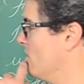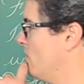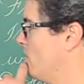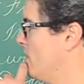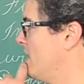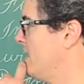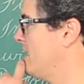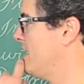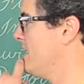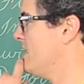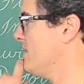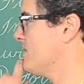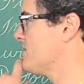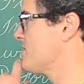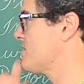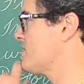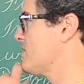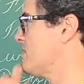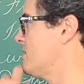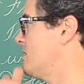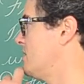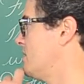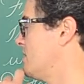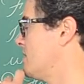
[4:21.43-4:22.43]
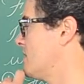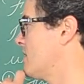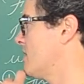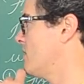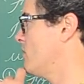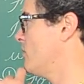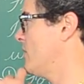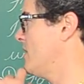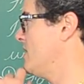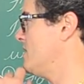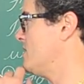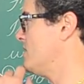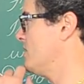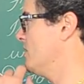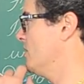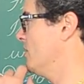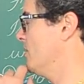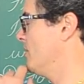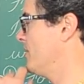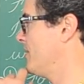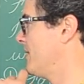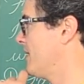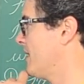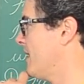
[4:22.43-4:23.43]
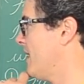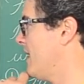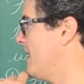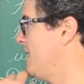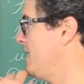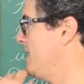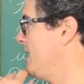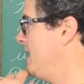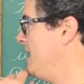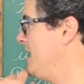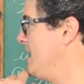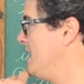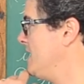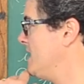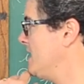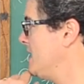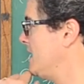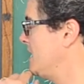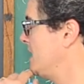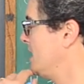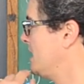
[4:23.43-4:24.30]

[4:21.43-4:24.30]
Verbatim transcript: What else can we do? I need